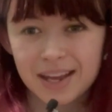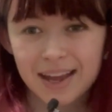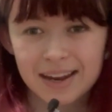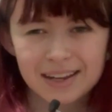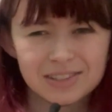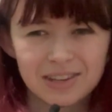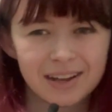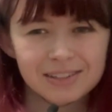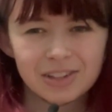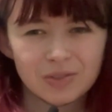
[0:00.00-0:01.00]
And
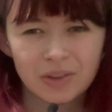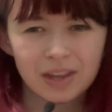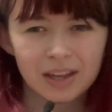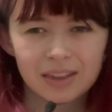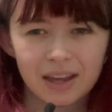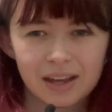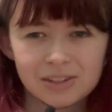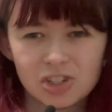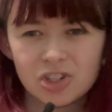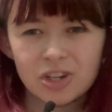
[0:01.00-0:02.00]
I don't think
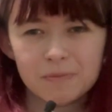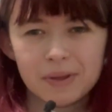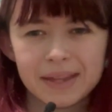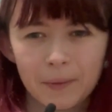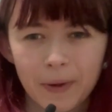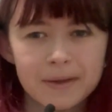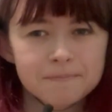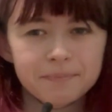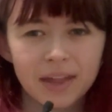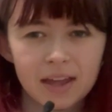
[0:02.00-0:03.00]
that she should have been that way.
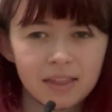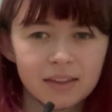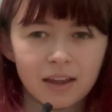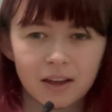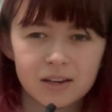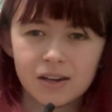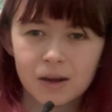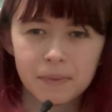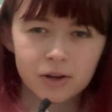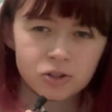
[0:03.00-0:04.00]
I think they could have
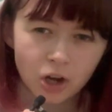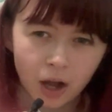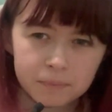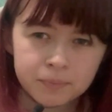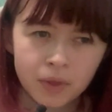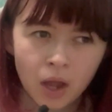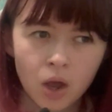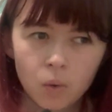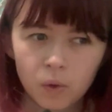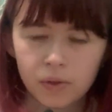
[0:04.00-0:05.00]
done a better job
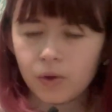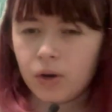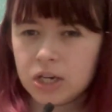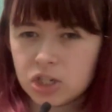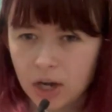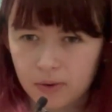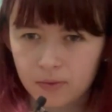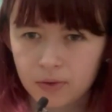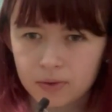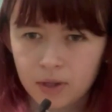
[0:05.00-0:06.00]
with her in
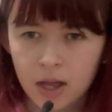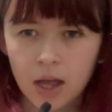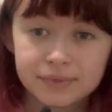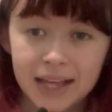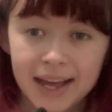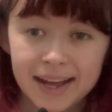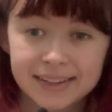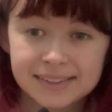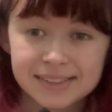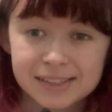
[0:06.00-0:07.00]
general.
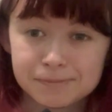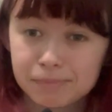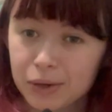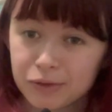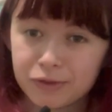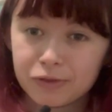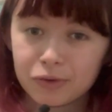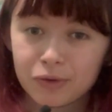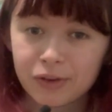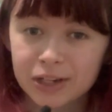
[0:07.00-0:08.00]
That's my review for
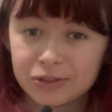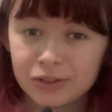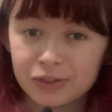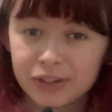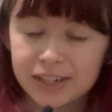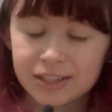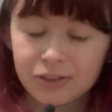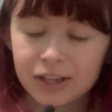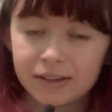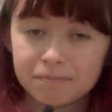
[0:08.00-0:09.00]
Rune Factory 3.
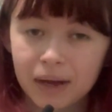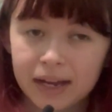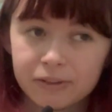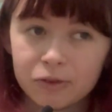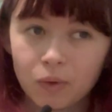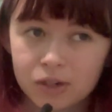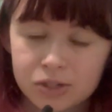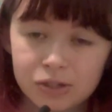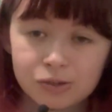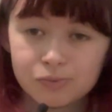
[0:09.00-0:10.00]
You can buy it if you want
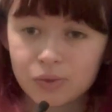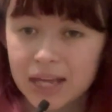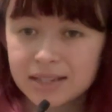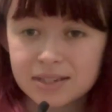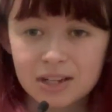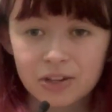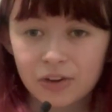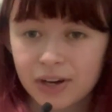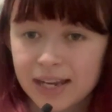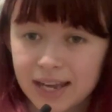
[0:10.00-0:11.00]
to. It's still a
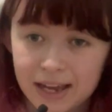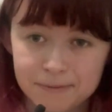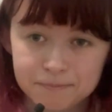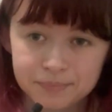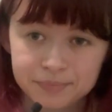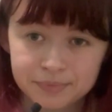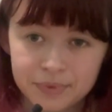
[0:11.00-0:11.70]
great game.